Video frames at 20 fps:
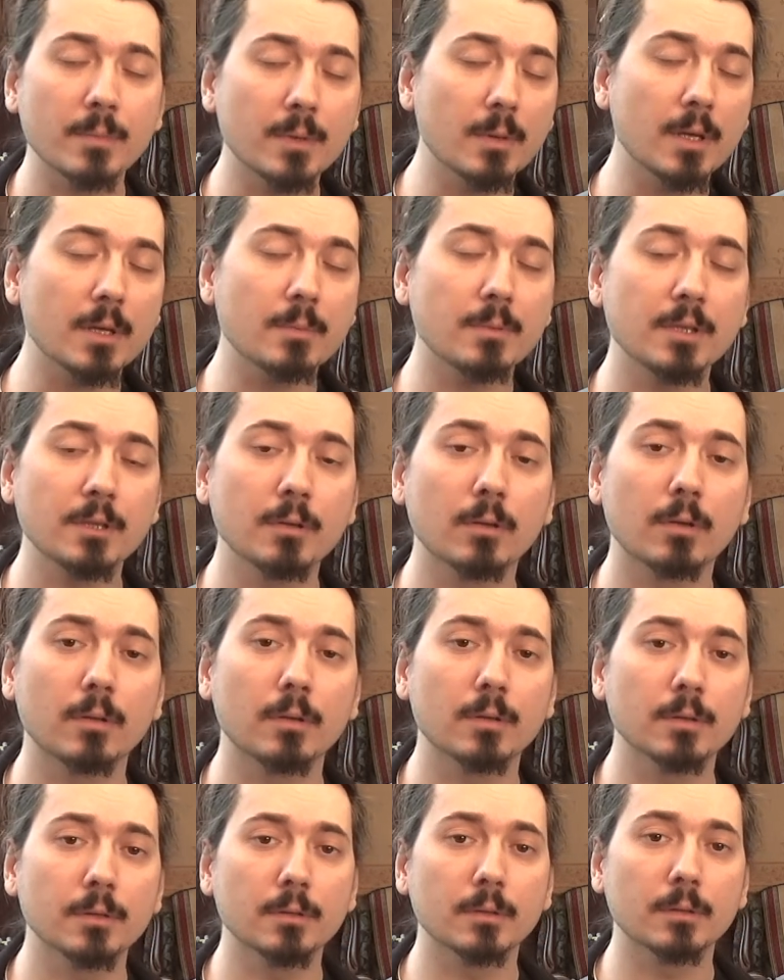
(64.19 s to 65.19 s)
maybe
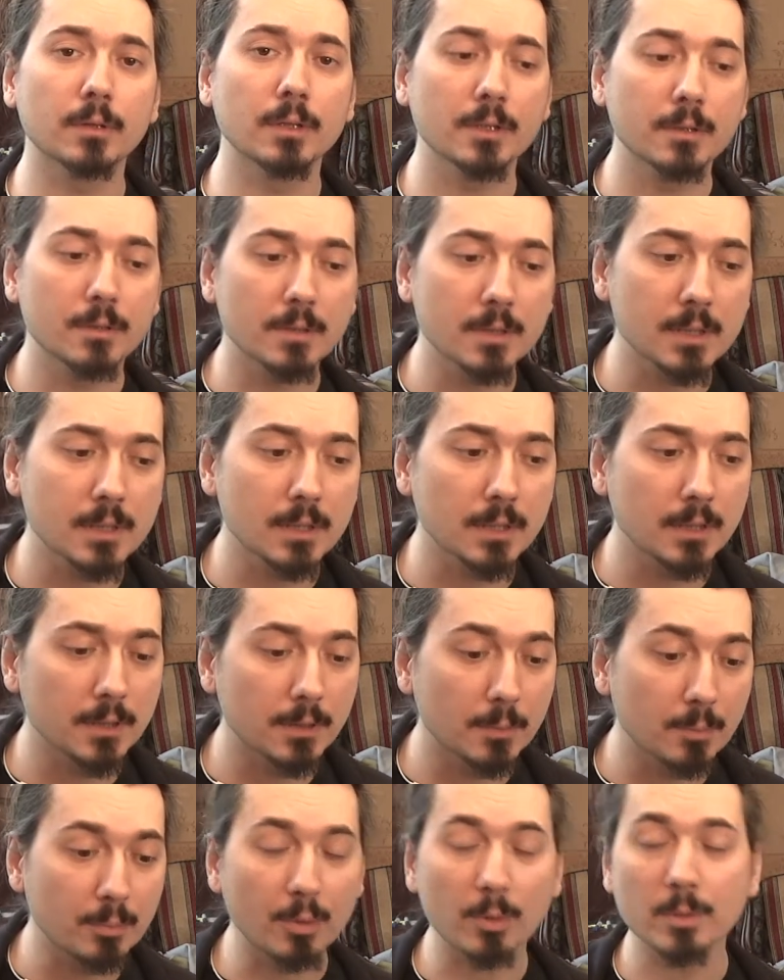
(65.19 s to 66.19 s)
you're interested in
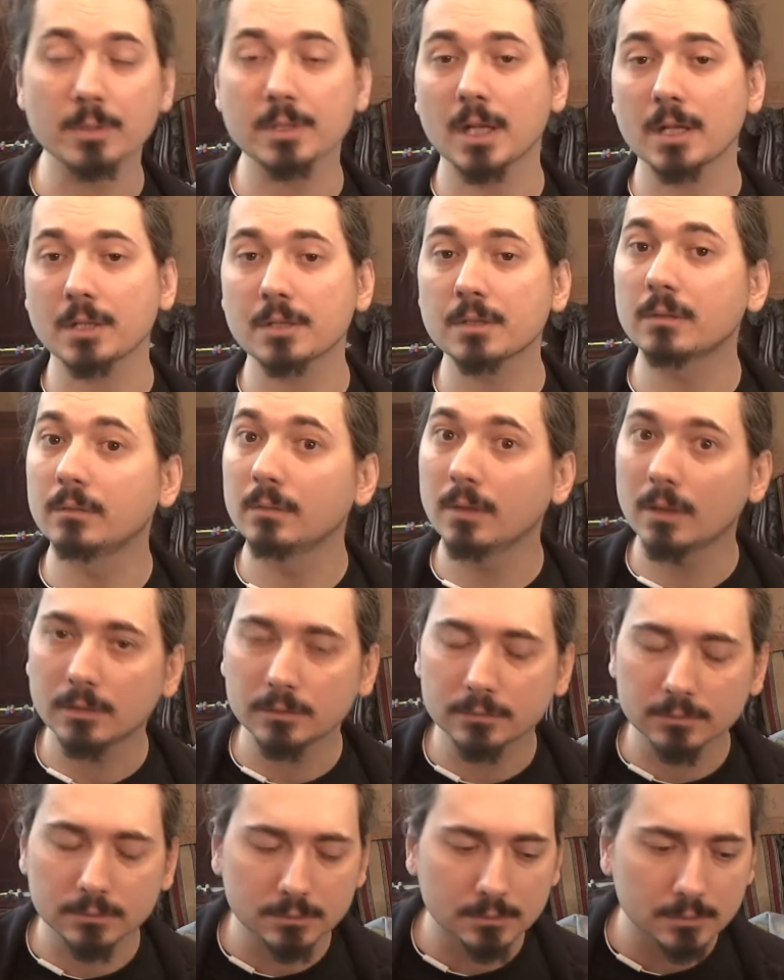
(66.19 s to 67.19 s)
the process, who
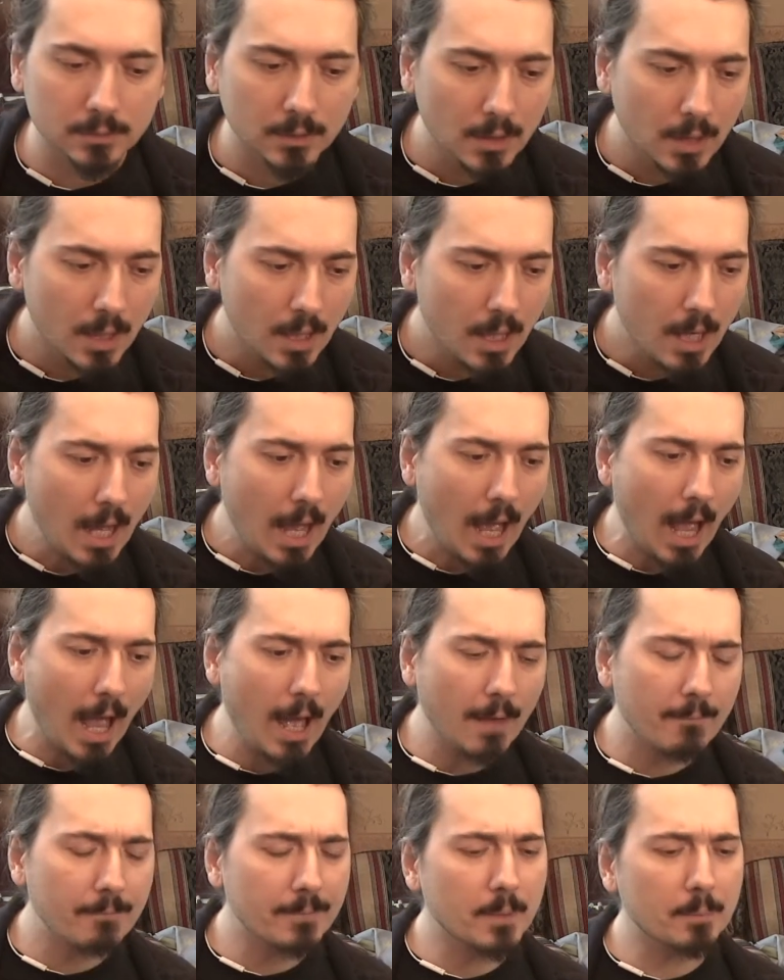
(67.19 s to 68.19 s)
knows?
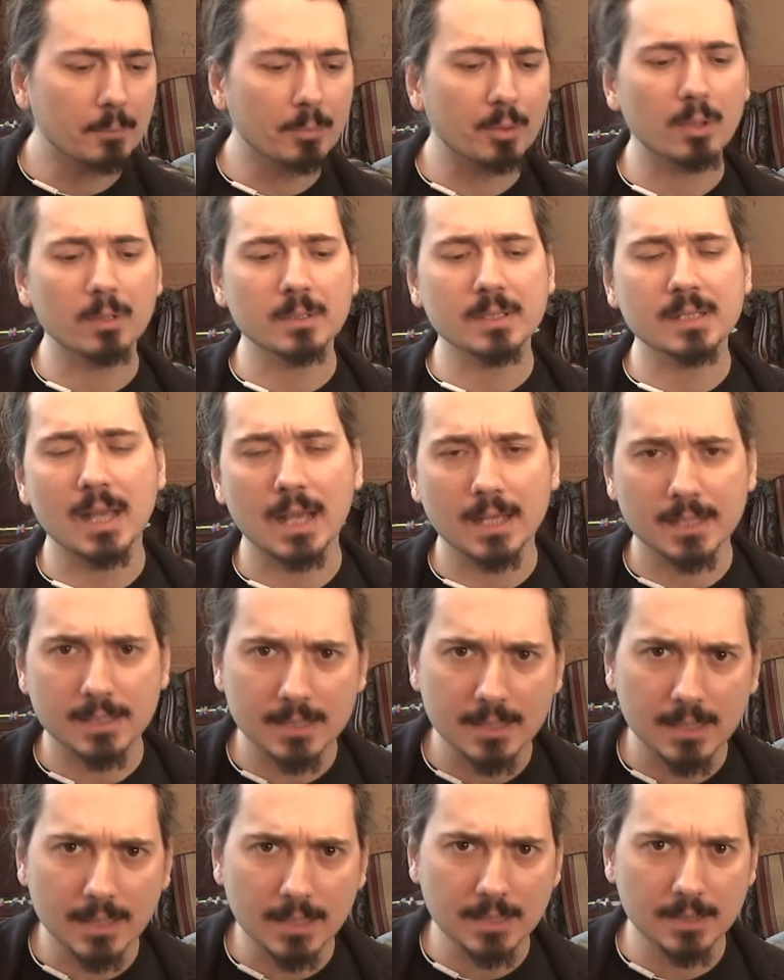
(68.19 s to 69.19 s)
And the
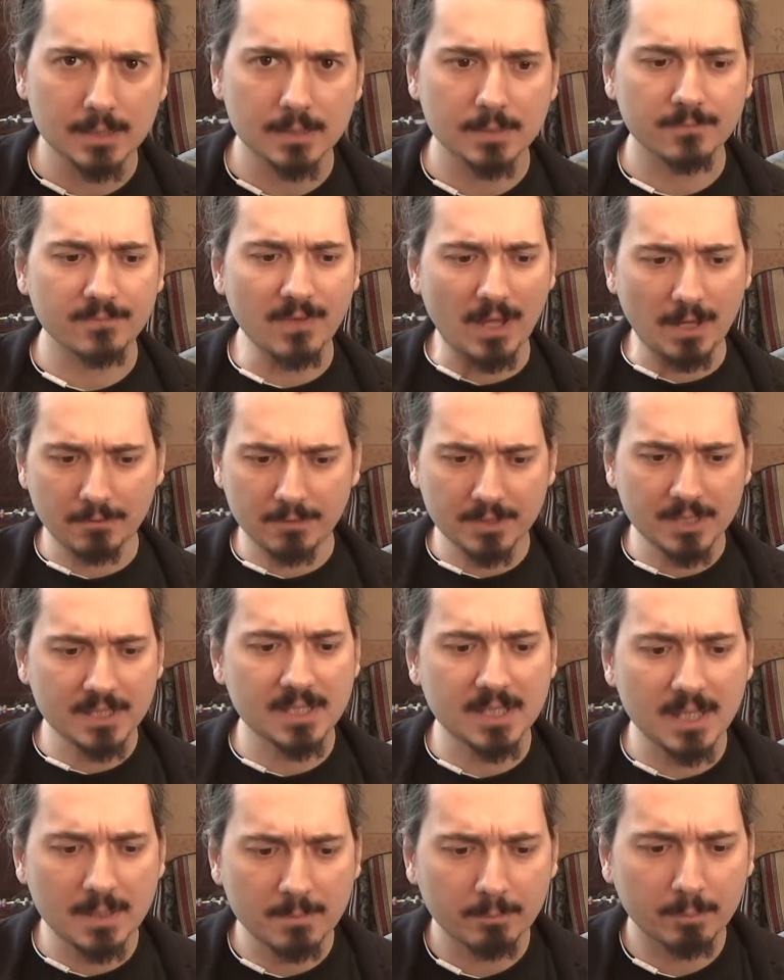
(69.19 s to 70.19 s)
process is very
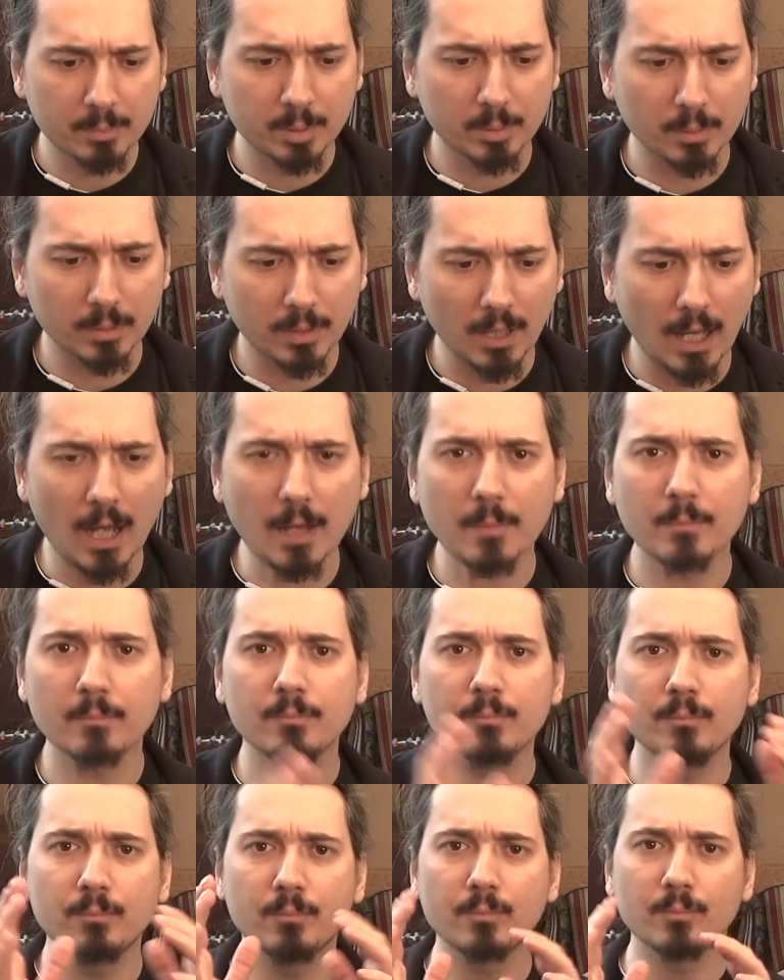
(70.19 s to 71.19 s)
simple.
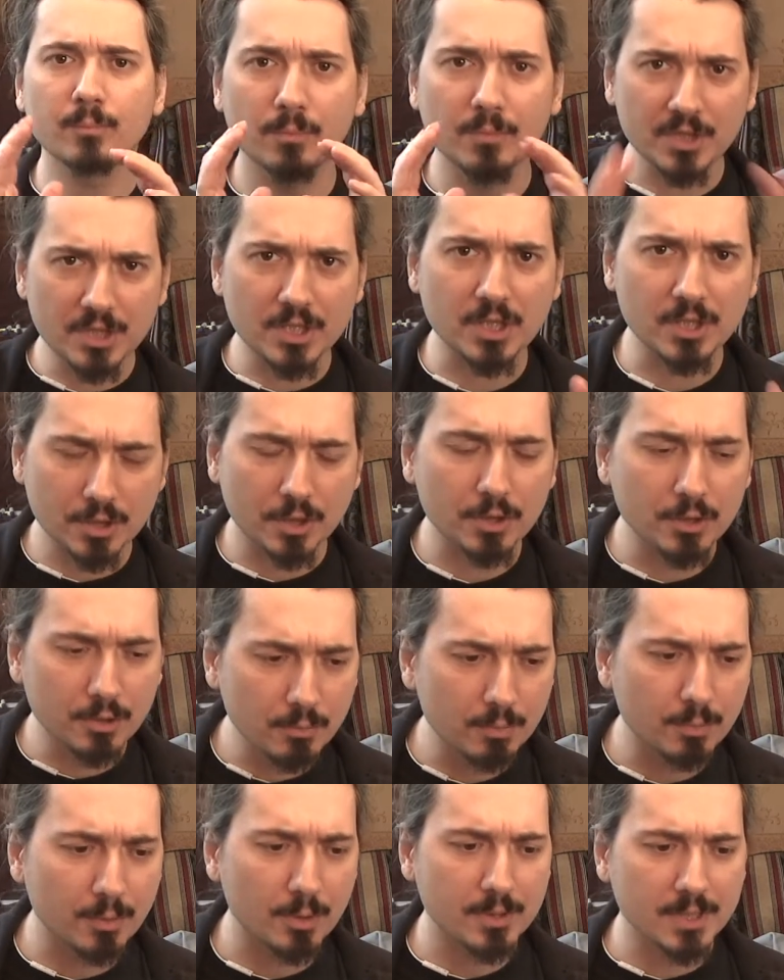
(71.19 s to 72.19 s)
This is the
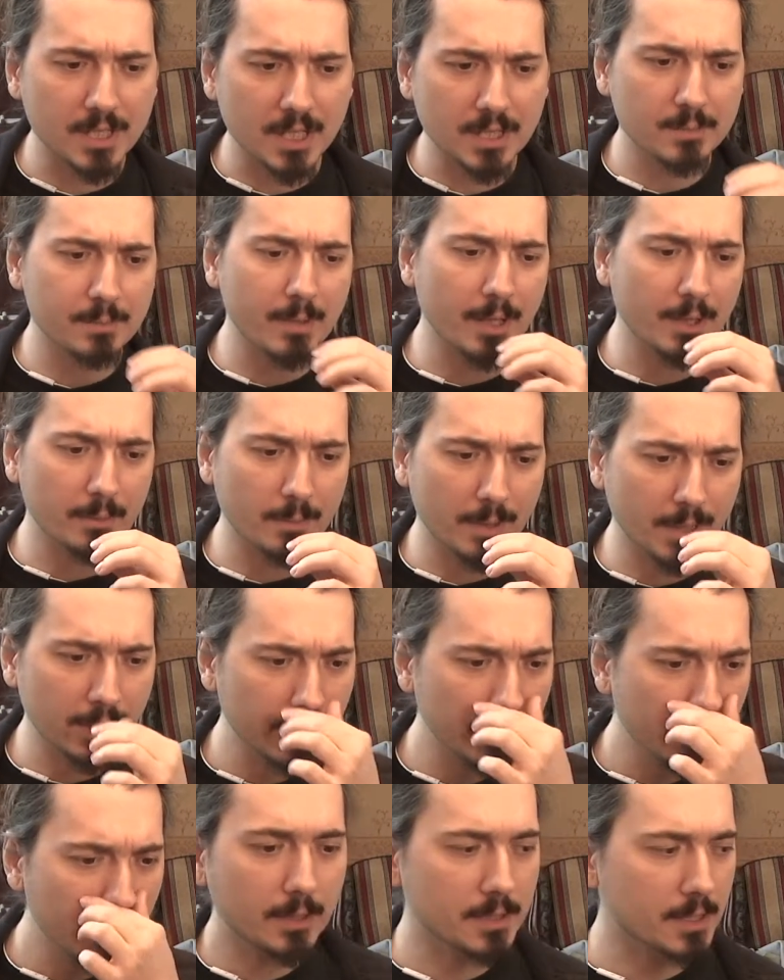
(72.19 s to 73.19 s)
new process, by the way,
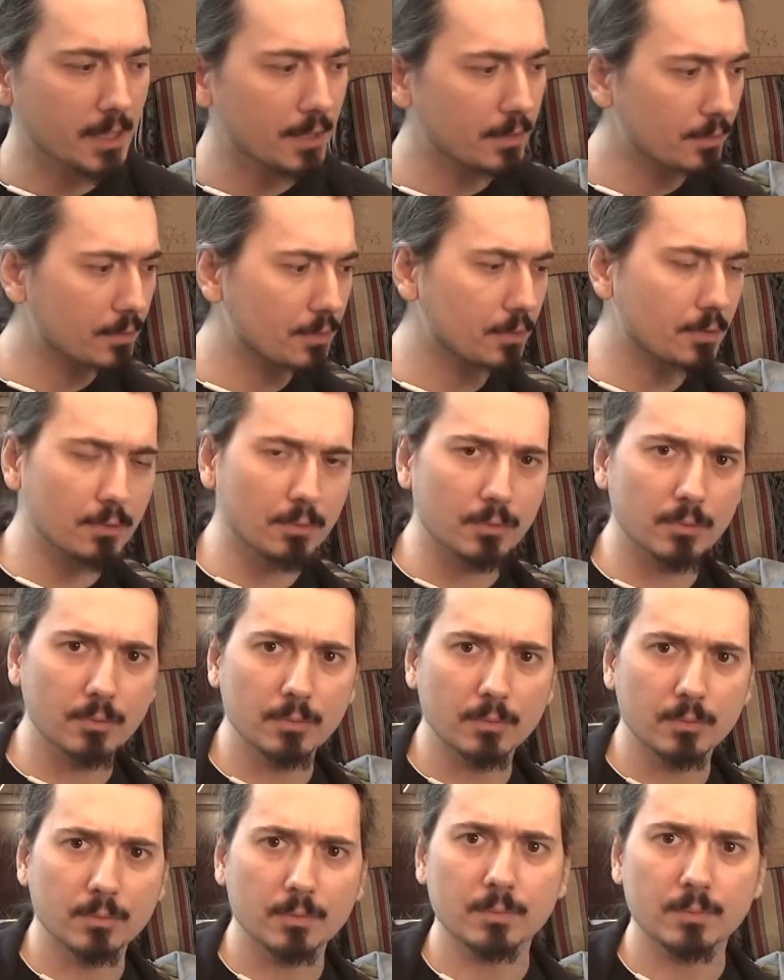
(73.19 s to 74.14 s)
because I used to